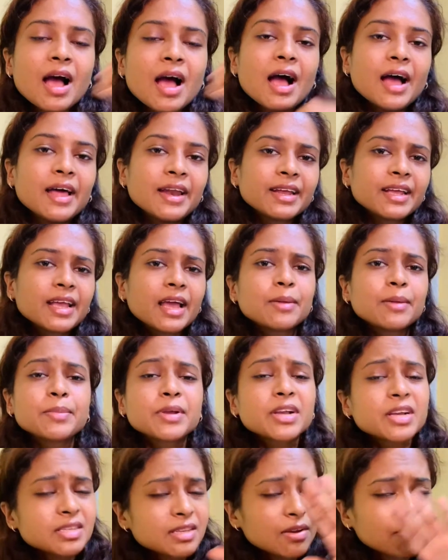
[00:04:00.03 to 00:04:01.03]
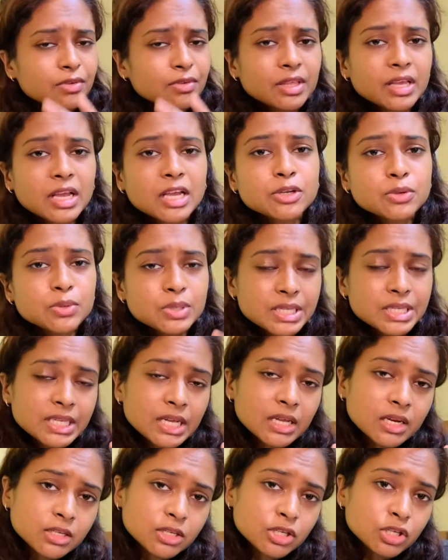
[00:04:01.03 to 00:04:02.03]
And again, because everything I do is
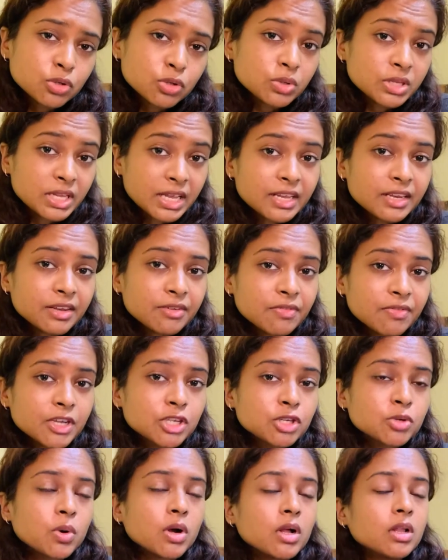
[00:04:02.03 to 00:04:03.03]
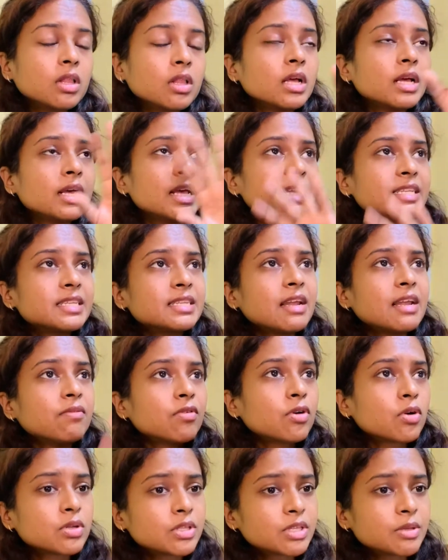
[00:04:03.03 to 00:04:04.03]
tailored to suit the individual, it's never
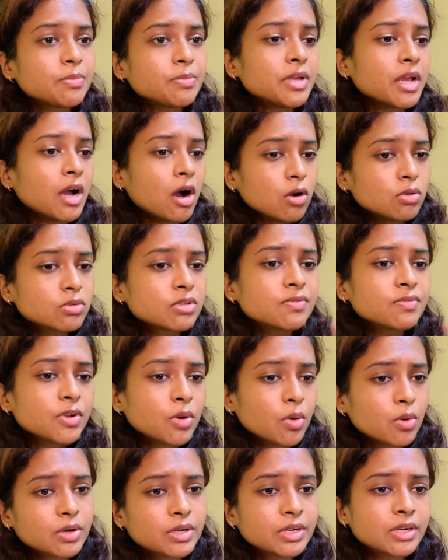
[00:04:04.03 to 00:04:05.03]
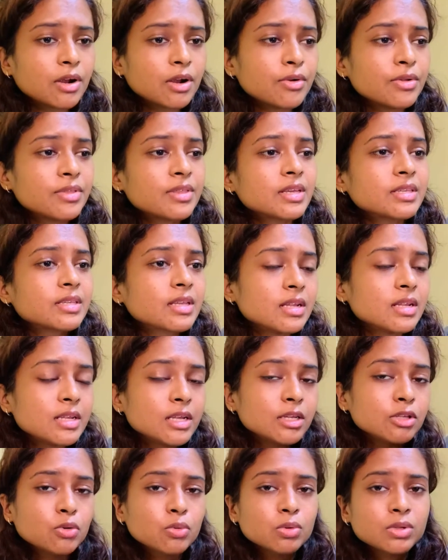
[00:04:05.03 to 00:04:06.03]
going to be out of the ordinary things that they
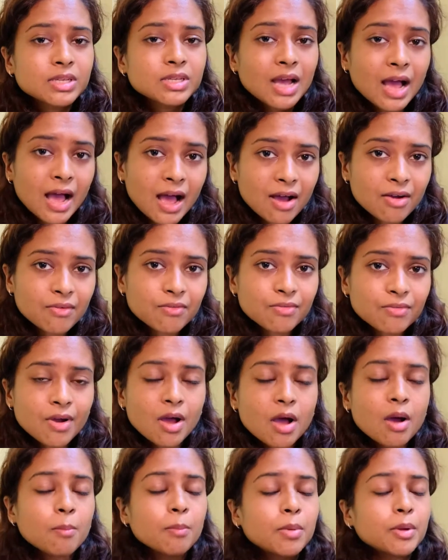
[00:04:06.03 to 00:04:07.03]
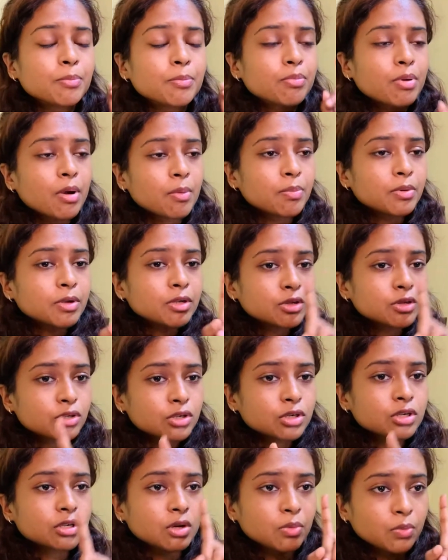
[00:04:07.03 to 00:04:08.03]
don't have. But proper
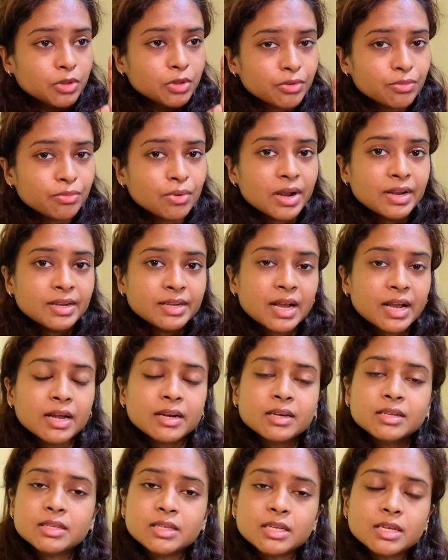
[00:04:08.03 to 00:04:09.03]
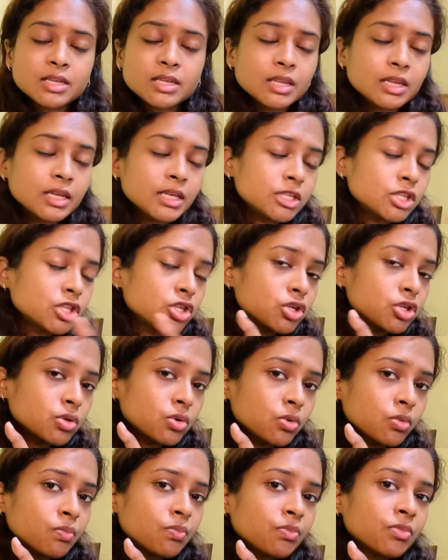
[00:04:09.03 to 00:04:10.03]
nutrition with the right guidance, it leads
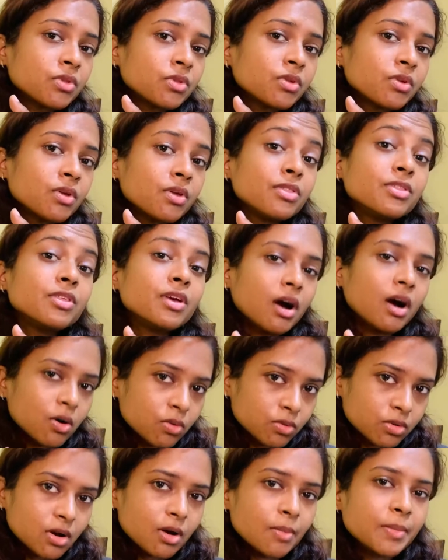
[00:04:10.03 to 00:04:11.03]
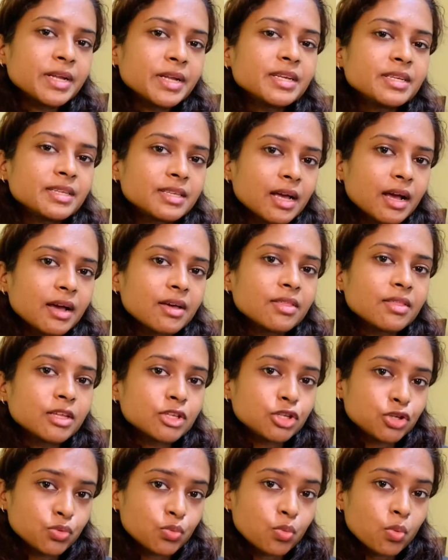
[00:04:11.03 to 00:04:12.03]
to the outcome and desire
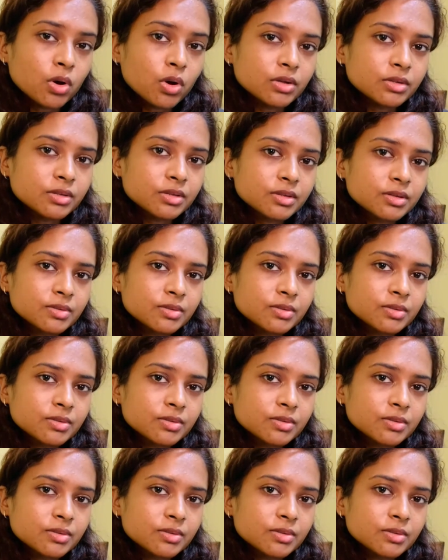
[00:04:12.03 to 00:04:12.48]
that you want.